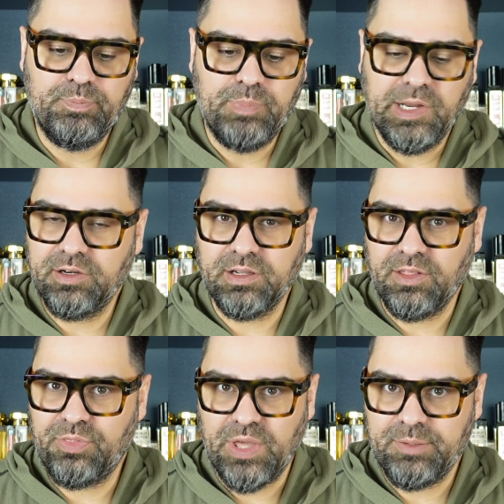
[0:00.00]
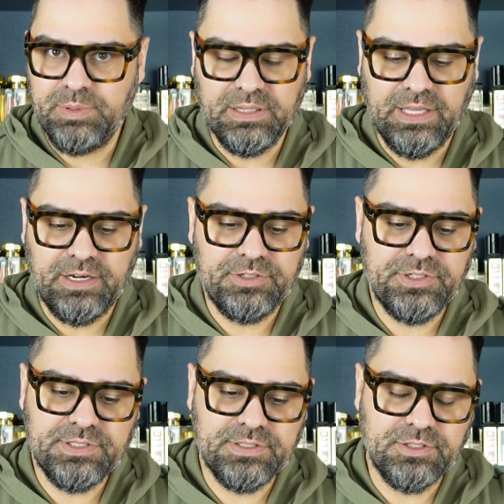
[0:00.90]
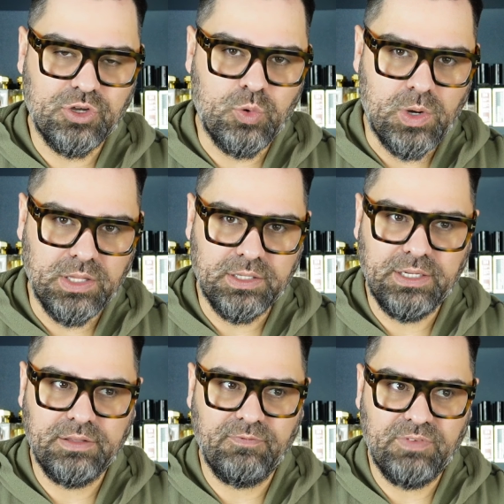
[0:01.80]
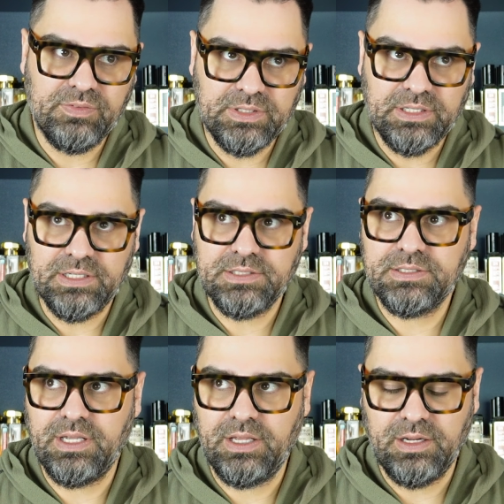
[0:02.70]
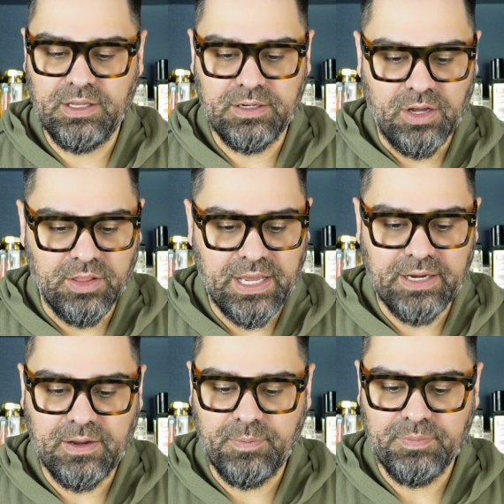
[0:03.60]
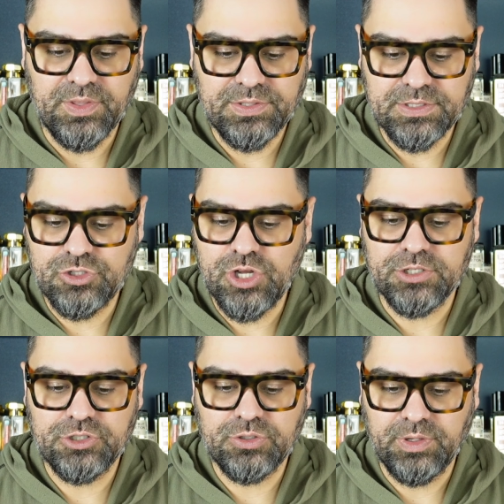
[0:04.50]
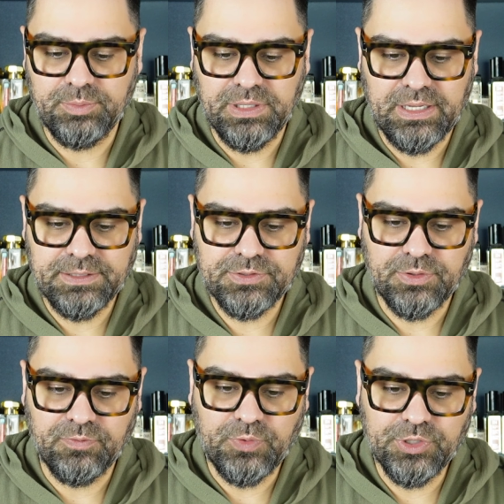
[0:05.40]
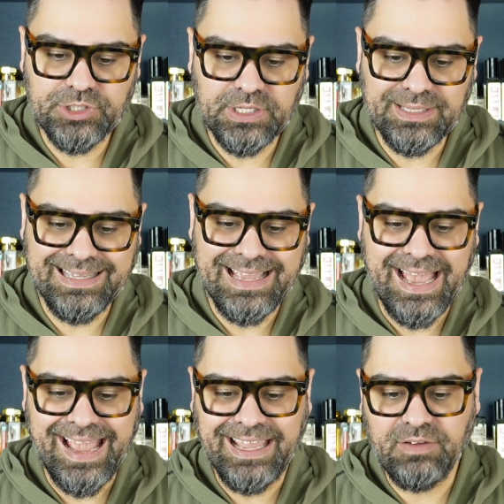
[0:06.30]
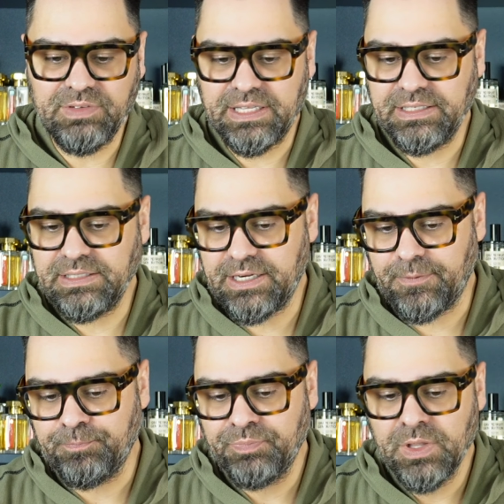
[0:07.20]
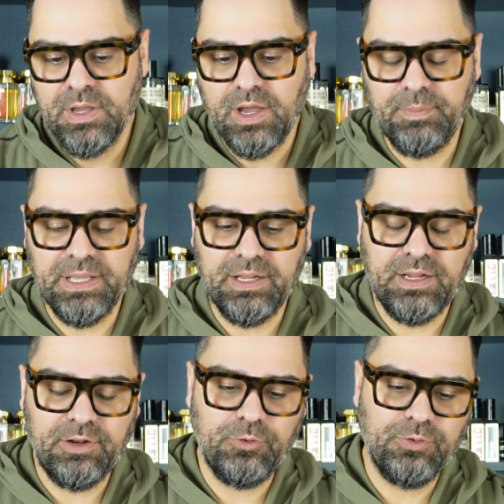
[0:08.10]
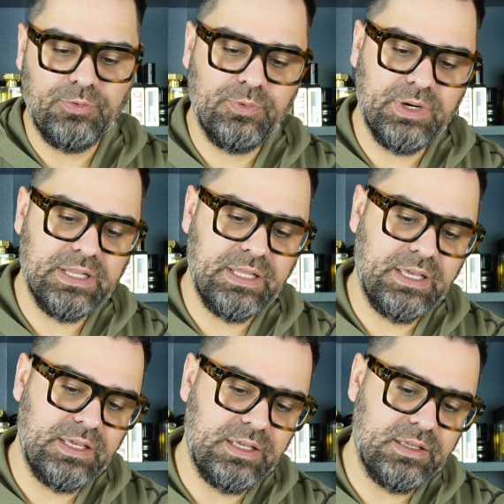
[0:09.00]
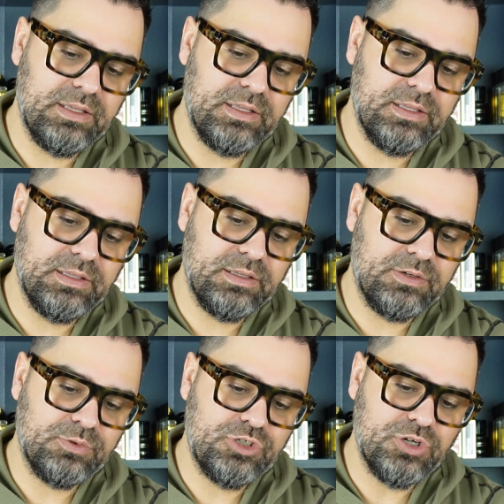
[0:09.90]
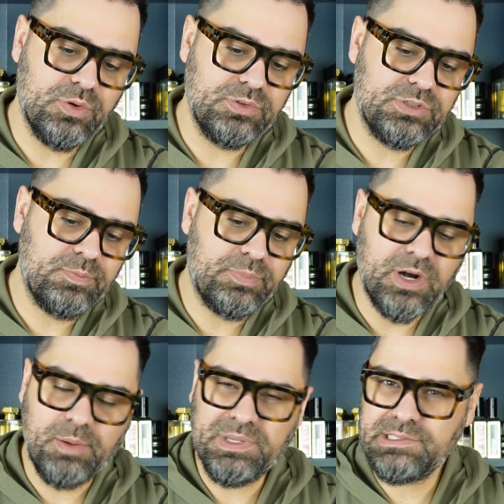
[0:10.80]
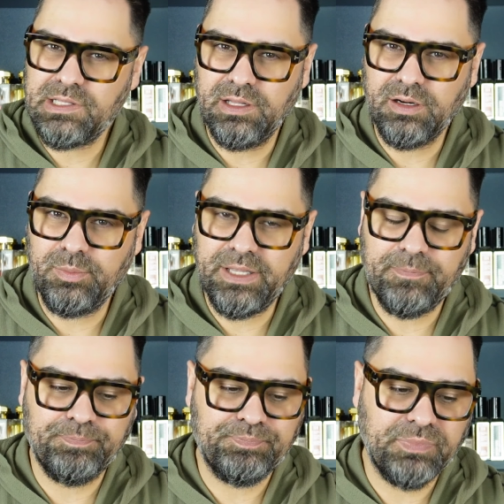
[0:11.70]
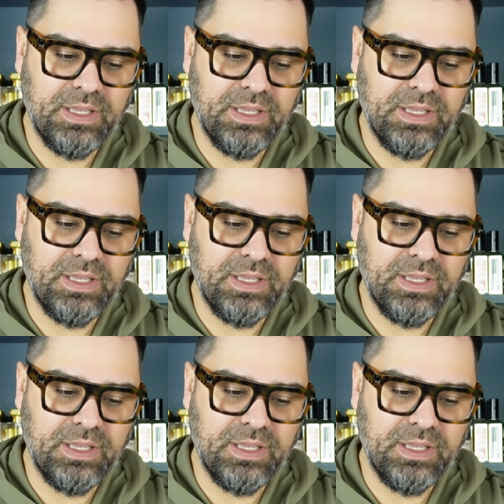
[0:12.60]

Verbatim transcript: But you're going to thank me later, just as the quality, the vividness, and, and all that. Um, this is not showing me that. So unfortunately, kind of a letdown. Um, it, it really, you know, showed some promise a little bit.